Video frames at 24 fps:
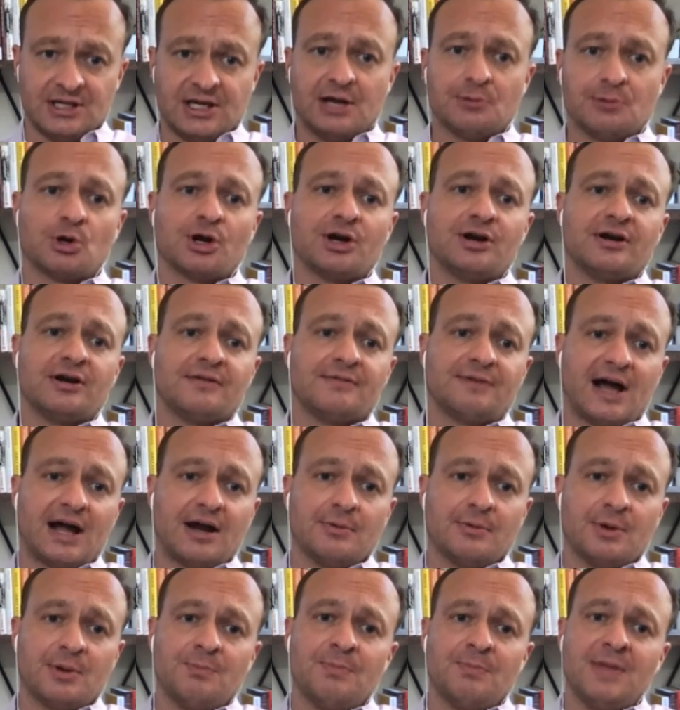and we're in an
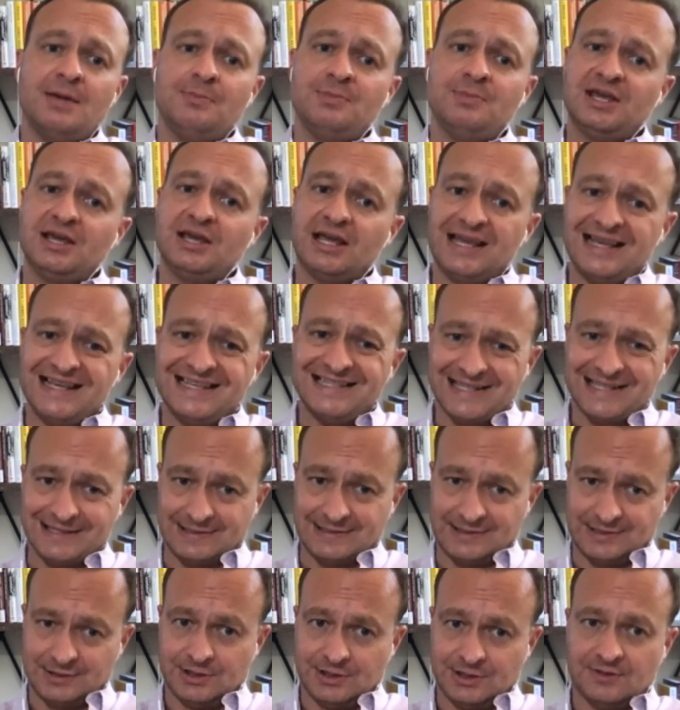environment maybe
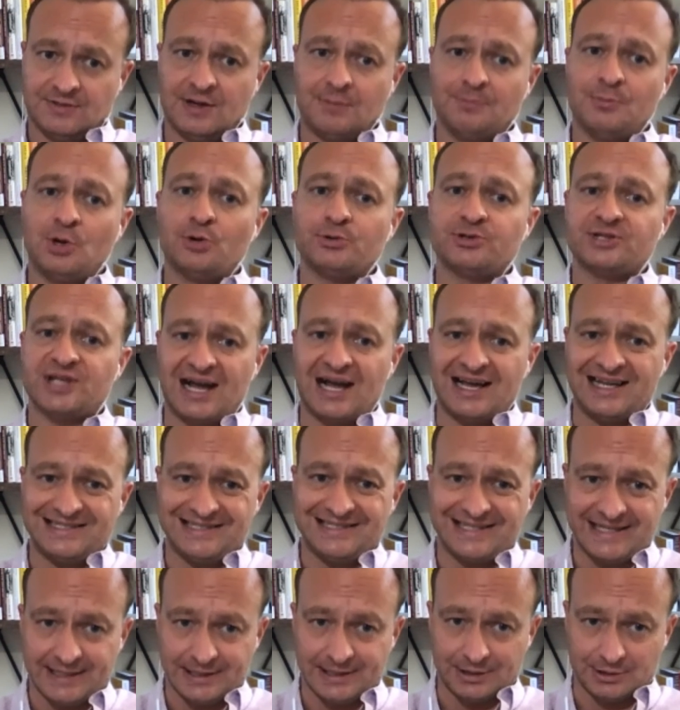isn't the most
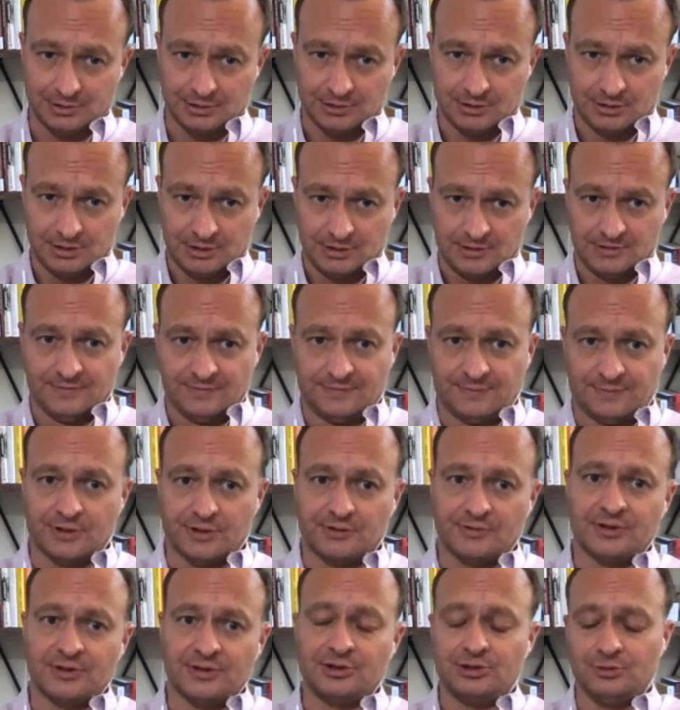ideal
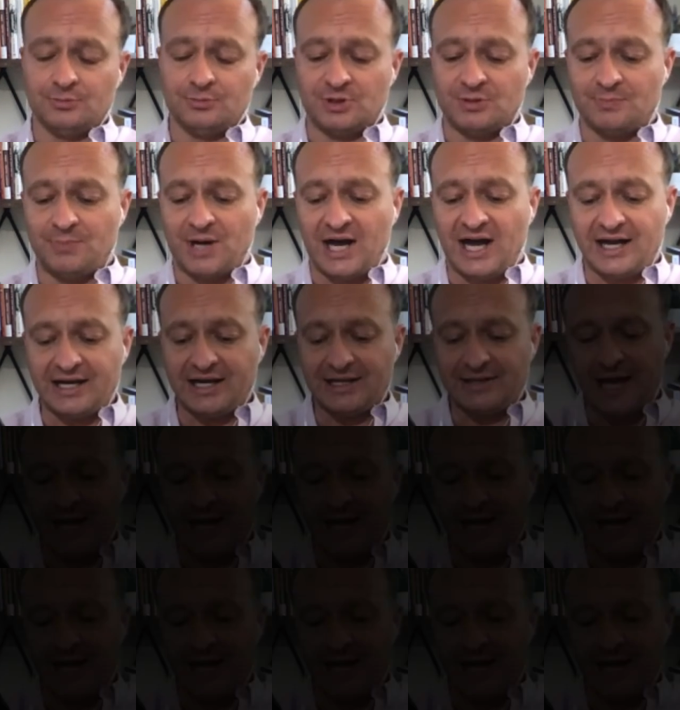for the human body.